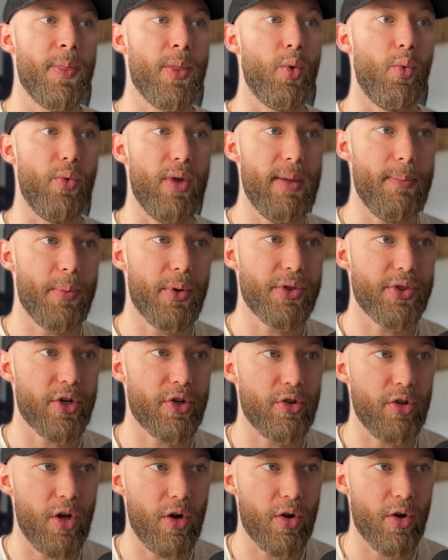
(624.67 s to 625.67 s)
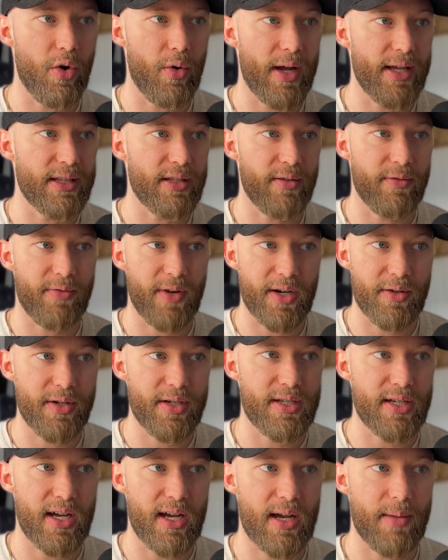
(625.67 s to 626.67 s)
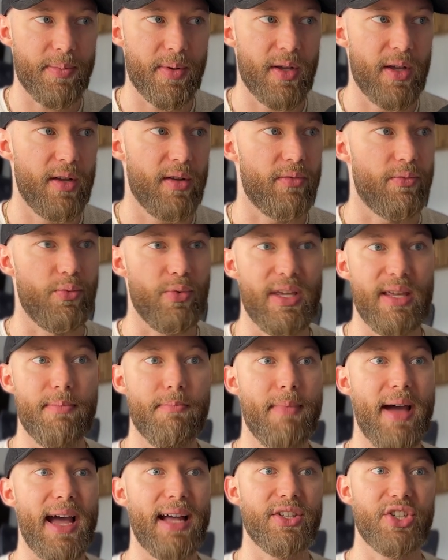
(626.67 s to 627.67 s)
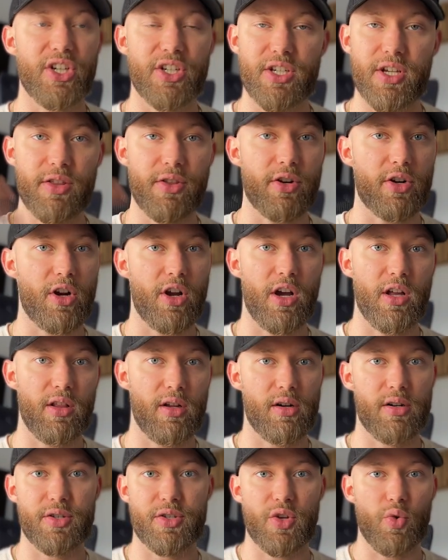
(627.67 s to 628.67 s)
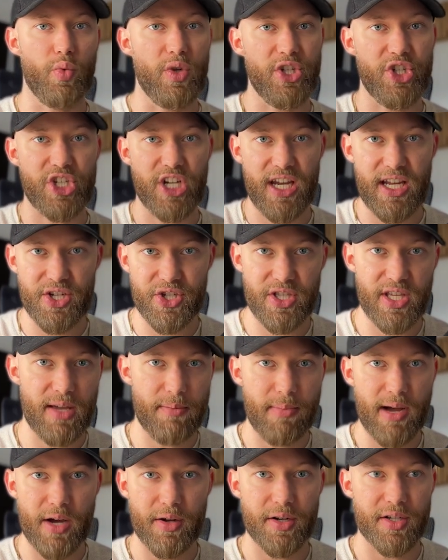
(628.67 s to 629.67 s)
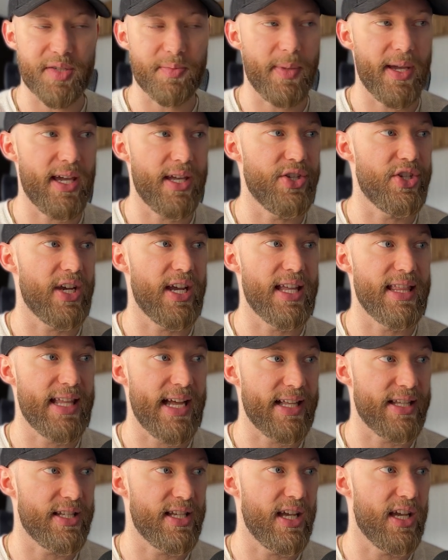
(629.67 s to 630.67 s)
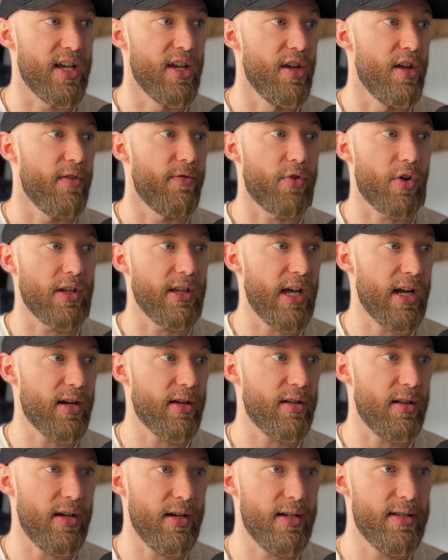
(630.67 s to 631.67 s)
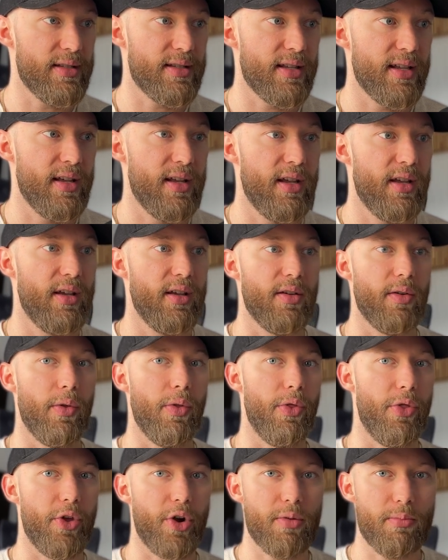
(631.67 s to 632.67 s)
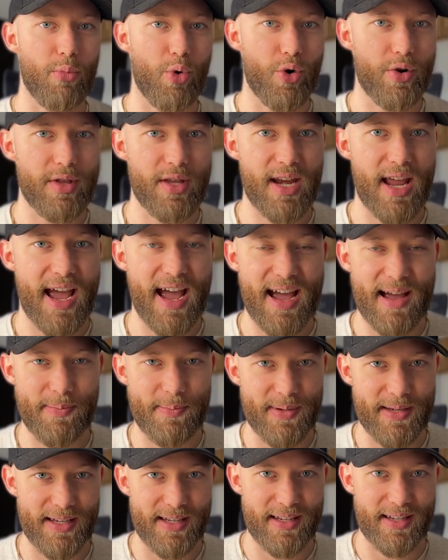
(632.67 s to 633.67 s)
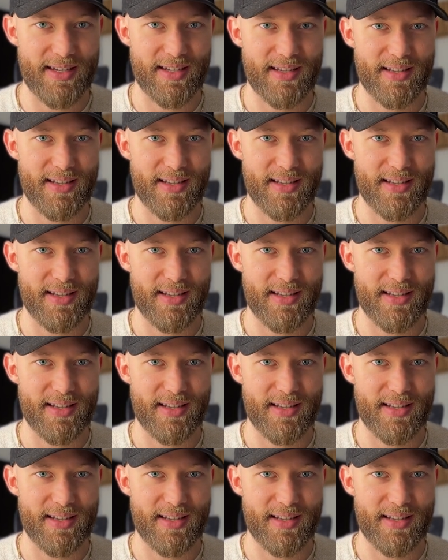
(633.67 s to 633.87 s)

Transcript: We put their logo at the very top. We match it to their colors. We change the About Us page, and that's it. For a lot of clients, they're more than happy